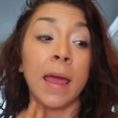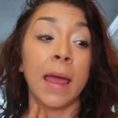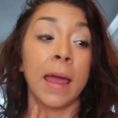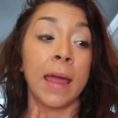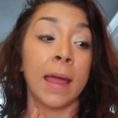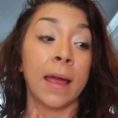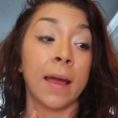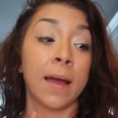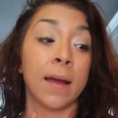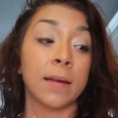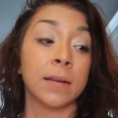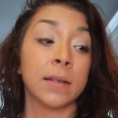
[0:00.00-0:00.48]

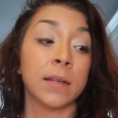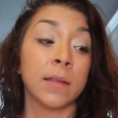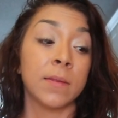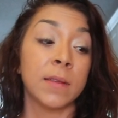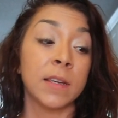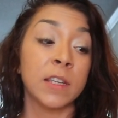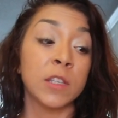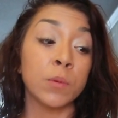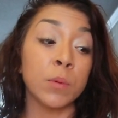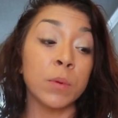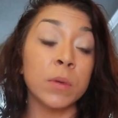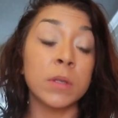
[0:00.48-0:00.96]
And
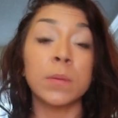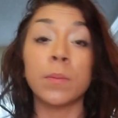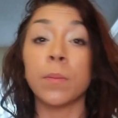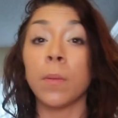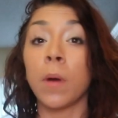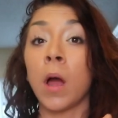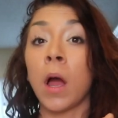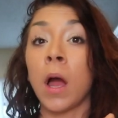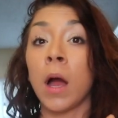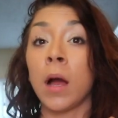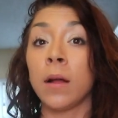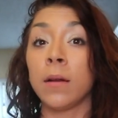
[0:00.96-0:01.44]
this was
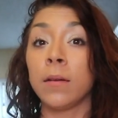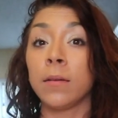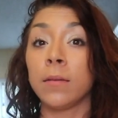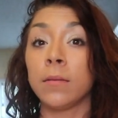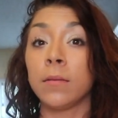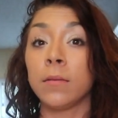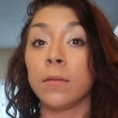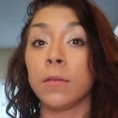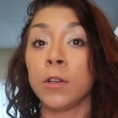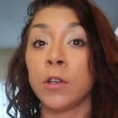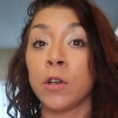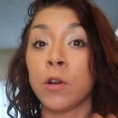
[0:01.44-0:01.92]

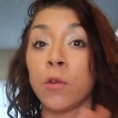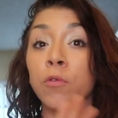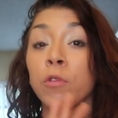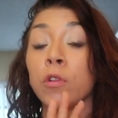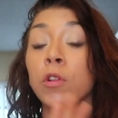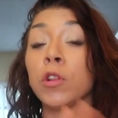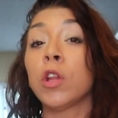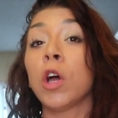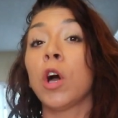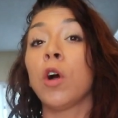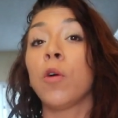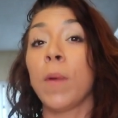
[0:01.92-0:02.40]
on, you know, the
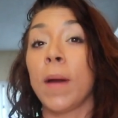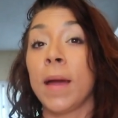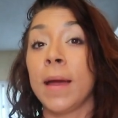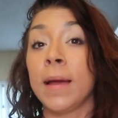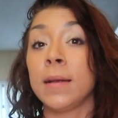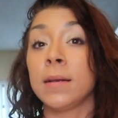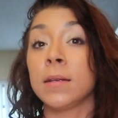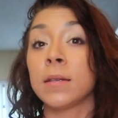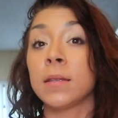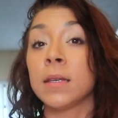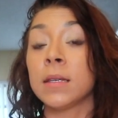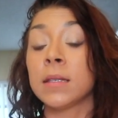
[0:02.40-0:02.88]
low
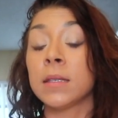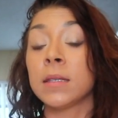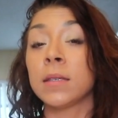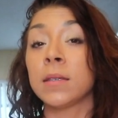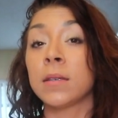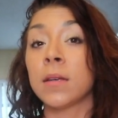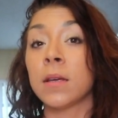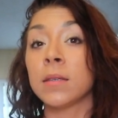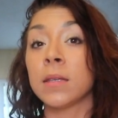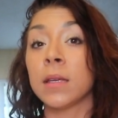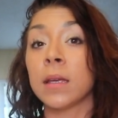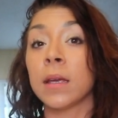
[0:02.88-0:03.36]
end. This
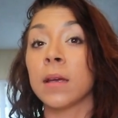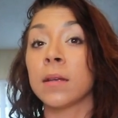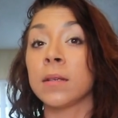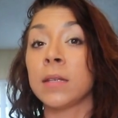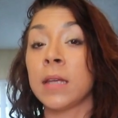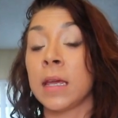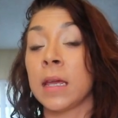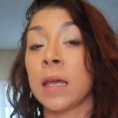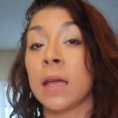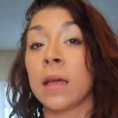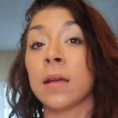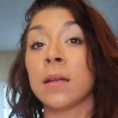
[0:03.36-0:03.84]
doesn't
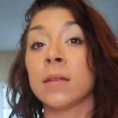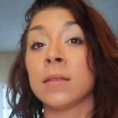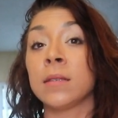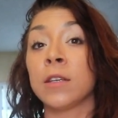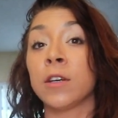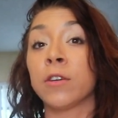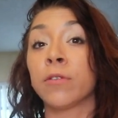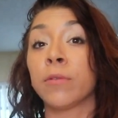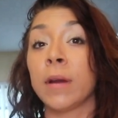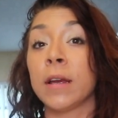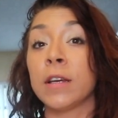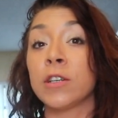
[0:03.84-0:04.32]
take in
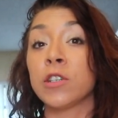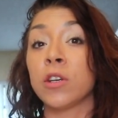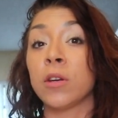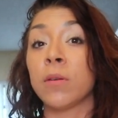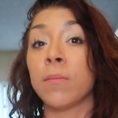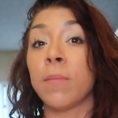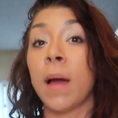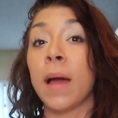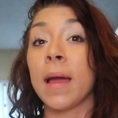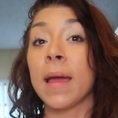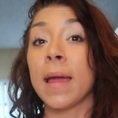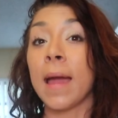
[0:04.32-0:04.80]

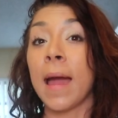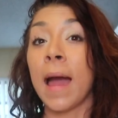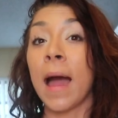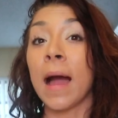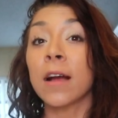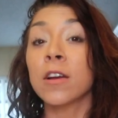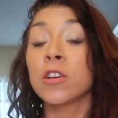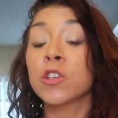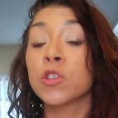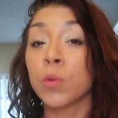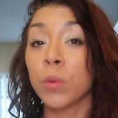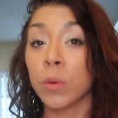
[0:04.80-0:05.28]
consideration my
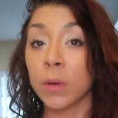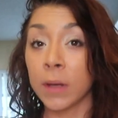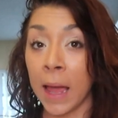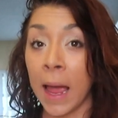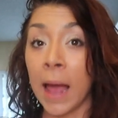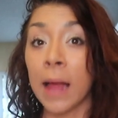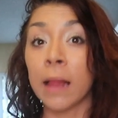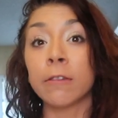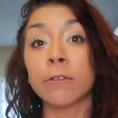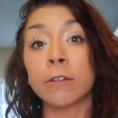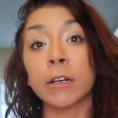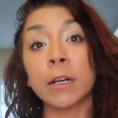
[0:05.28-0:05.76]
actual
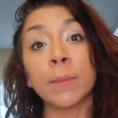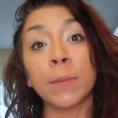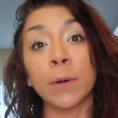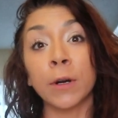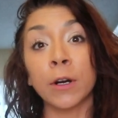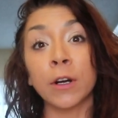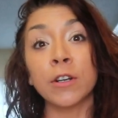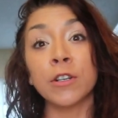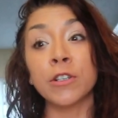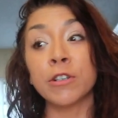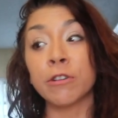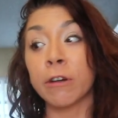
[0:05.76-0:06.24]
calorie
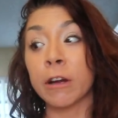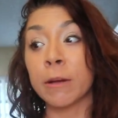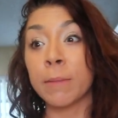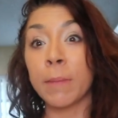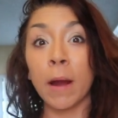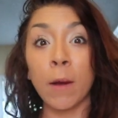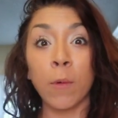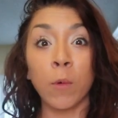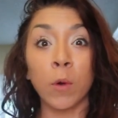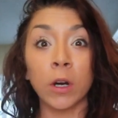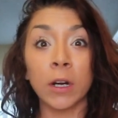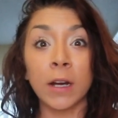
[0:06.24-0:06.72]
burn during
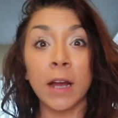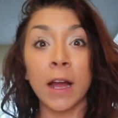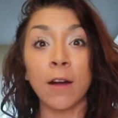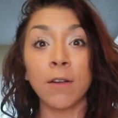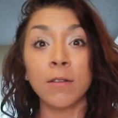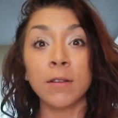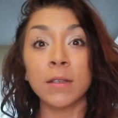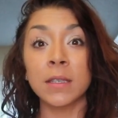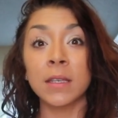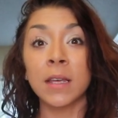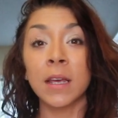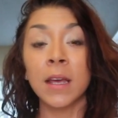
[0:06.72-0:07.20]
my
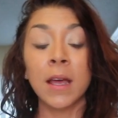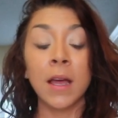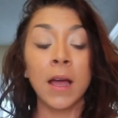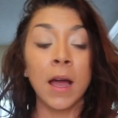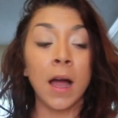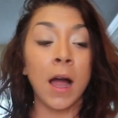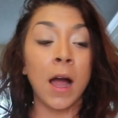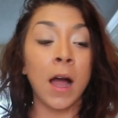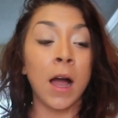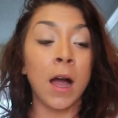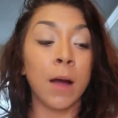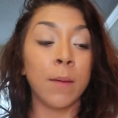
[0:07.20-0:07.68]
workouts.
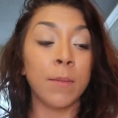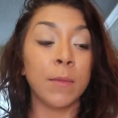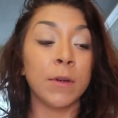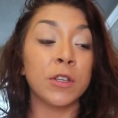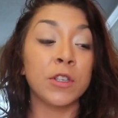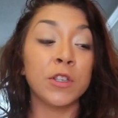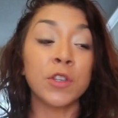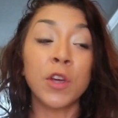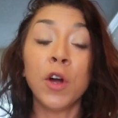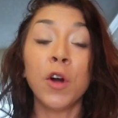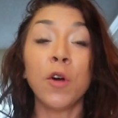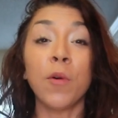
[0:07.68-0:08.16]
Um,
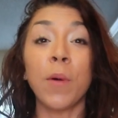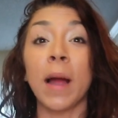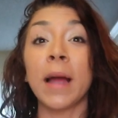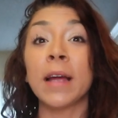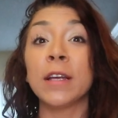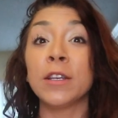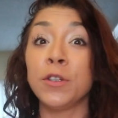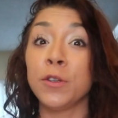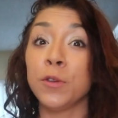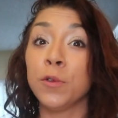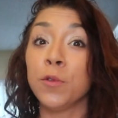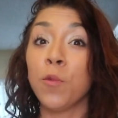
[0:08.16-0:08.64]
so
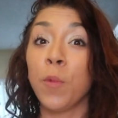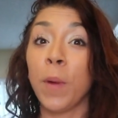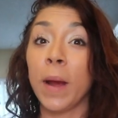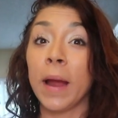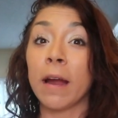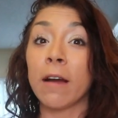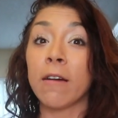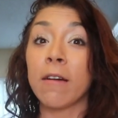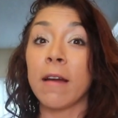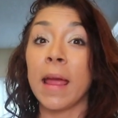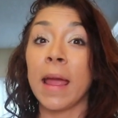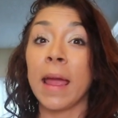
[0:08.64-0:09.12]
I do
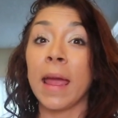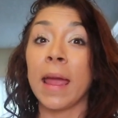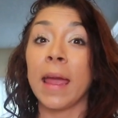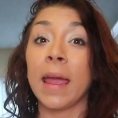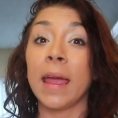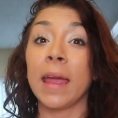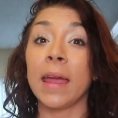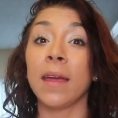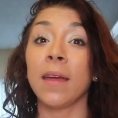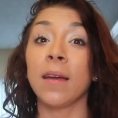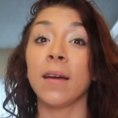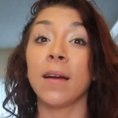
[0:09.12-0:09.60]
wear
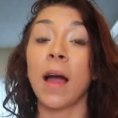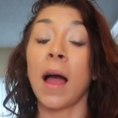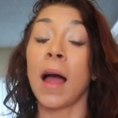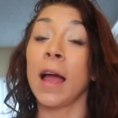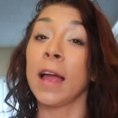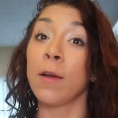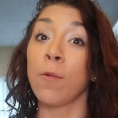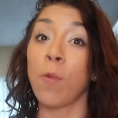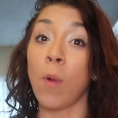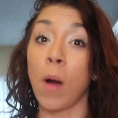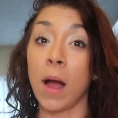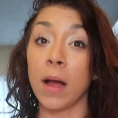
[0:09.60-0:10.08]
a
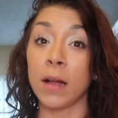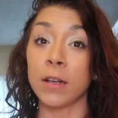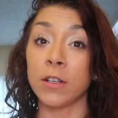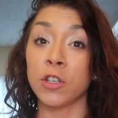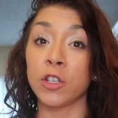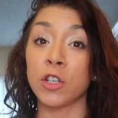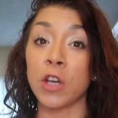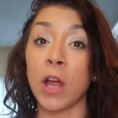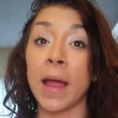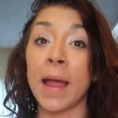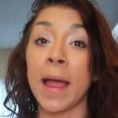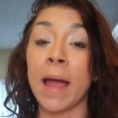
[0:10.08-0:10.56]

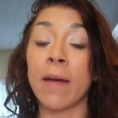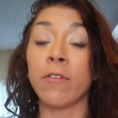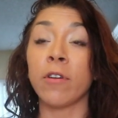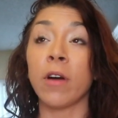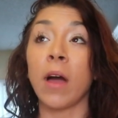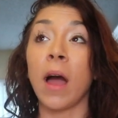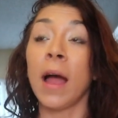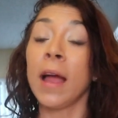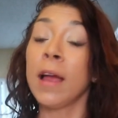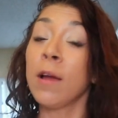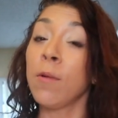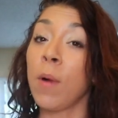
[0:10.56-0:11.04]
iWatch. I have
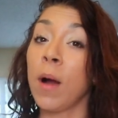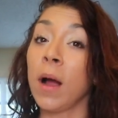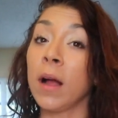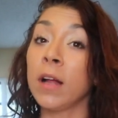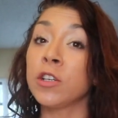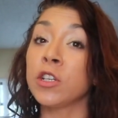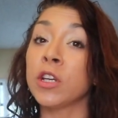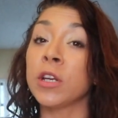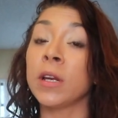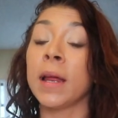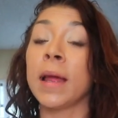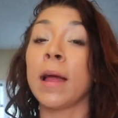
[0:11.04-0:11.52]
an
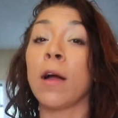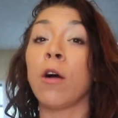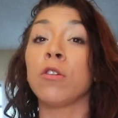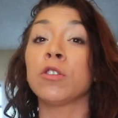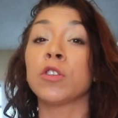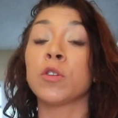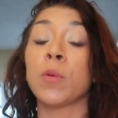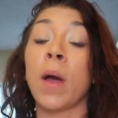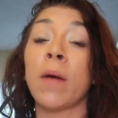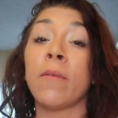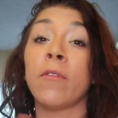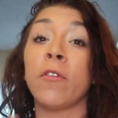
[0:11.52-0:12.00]
iWatch and I
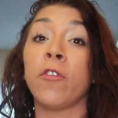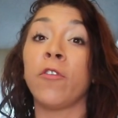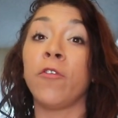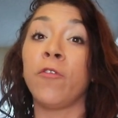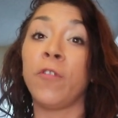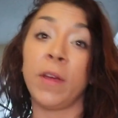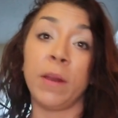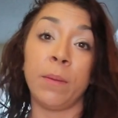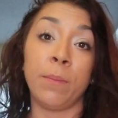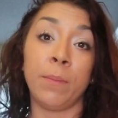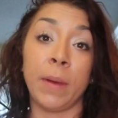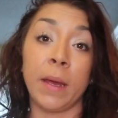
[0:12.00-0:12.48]
also have a
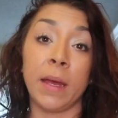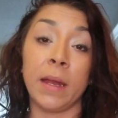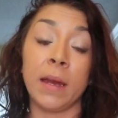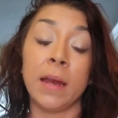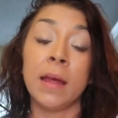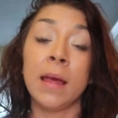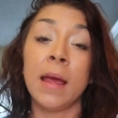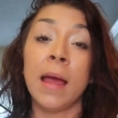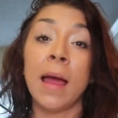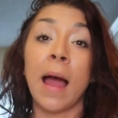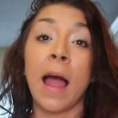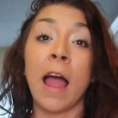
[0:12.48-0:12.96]
Fitbit.
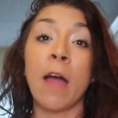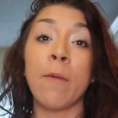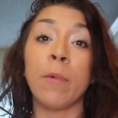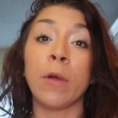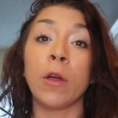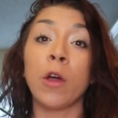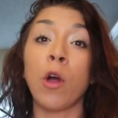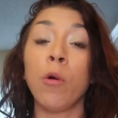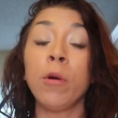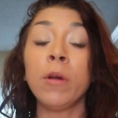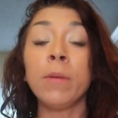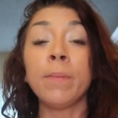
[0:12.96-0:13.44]
I've
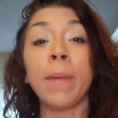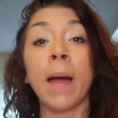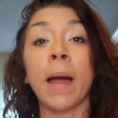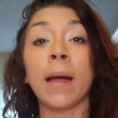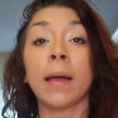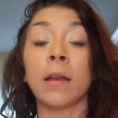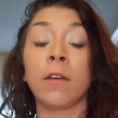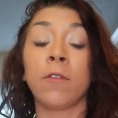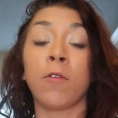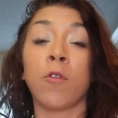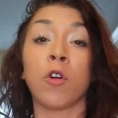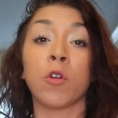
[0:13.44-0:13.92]
been going
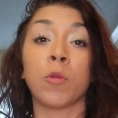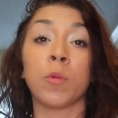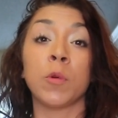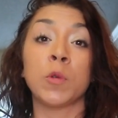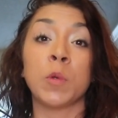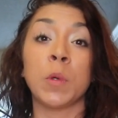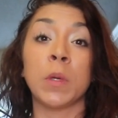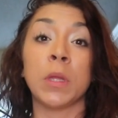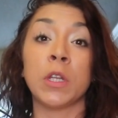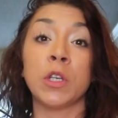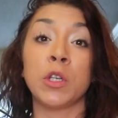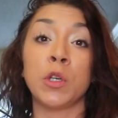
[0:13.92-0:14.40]
back and forth
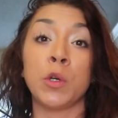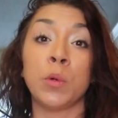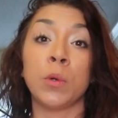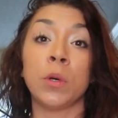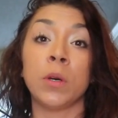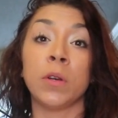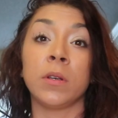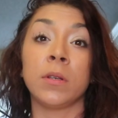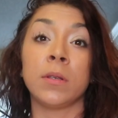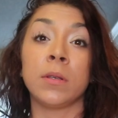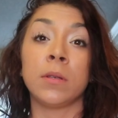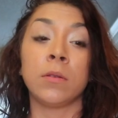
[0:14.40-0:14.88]
between the two
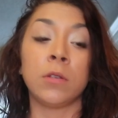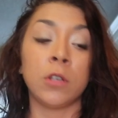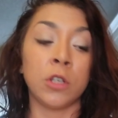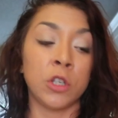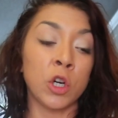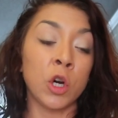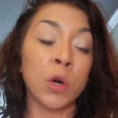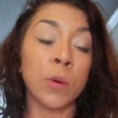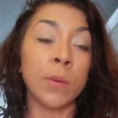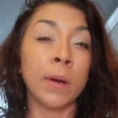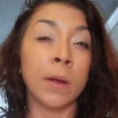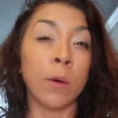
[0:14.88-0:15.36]
de
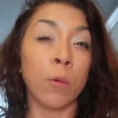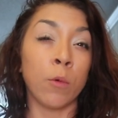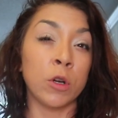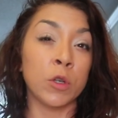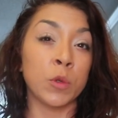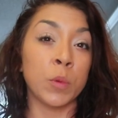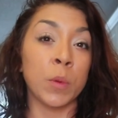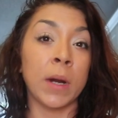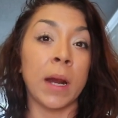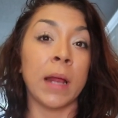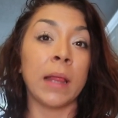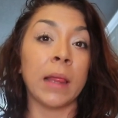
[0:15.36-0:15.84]
determining
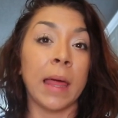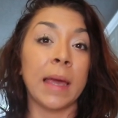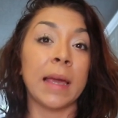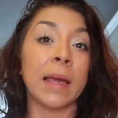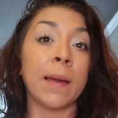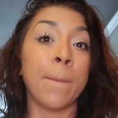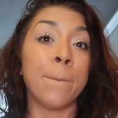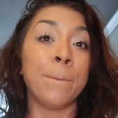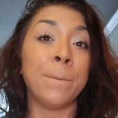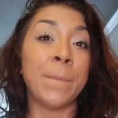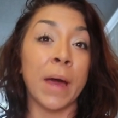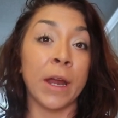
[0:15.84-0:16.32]
which one I
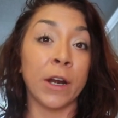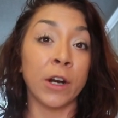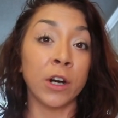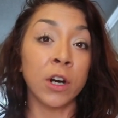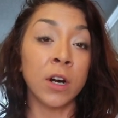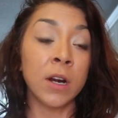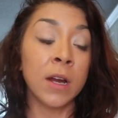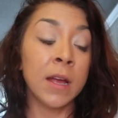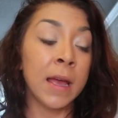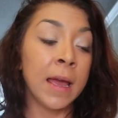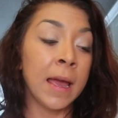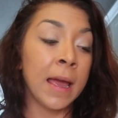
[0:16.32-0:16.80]
like
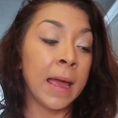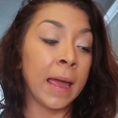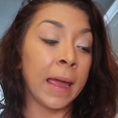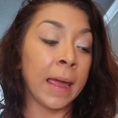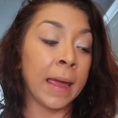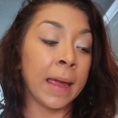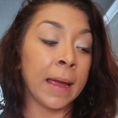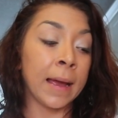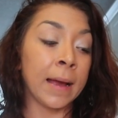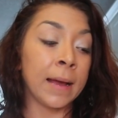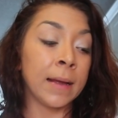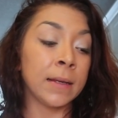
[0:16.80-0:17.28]
better.
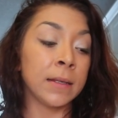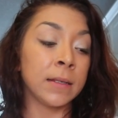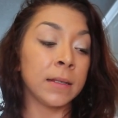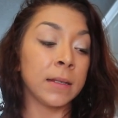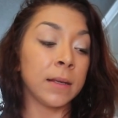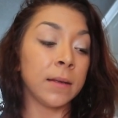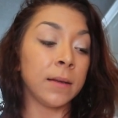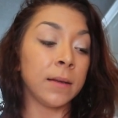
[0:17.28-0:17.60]
And